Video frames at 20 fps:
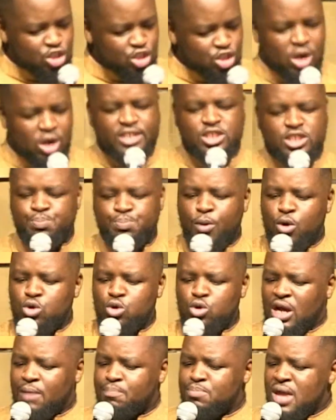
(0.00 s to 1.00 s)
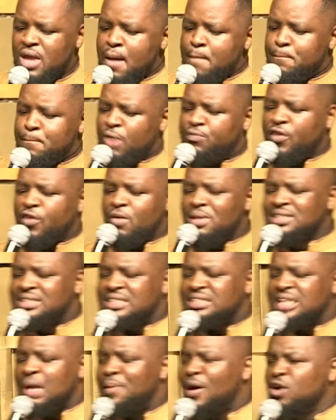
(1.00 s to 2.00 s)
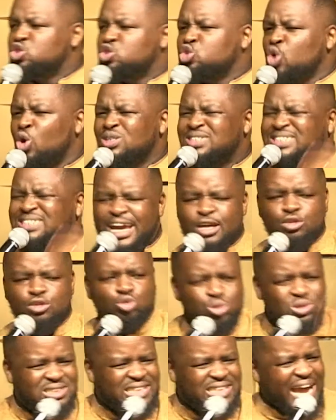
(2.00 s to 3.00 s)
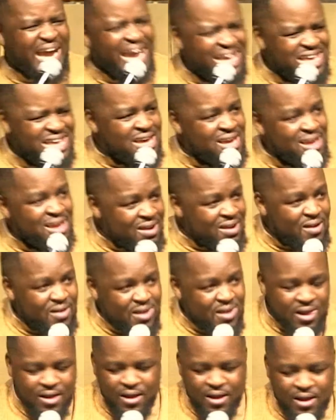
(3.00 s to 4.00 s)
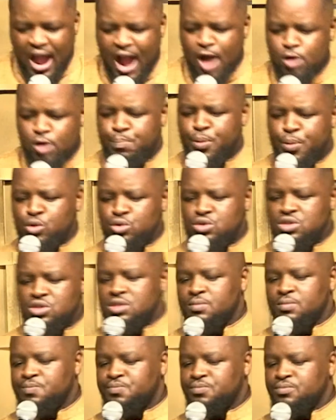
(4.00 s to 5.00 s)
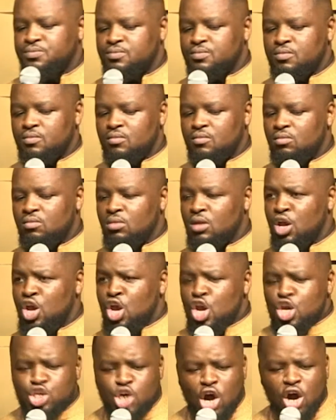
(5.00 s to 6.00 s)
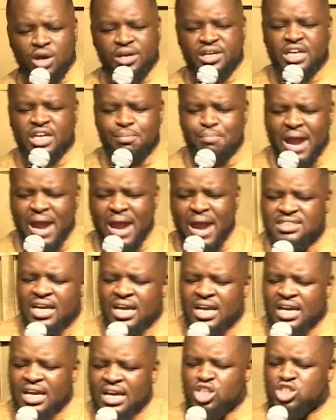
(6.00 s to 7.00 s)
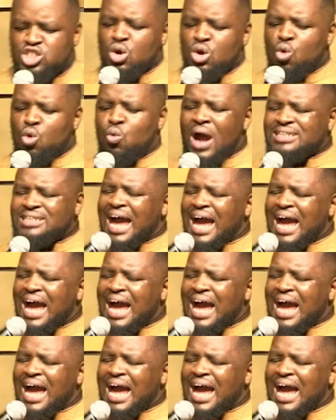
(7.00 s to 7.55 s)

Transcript: your exposure. Performance is about your day to day output. Your image is what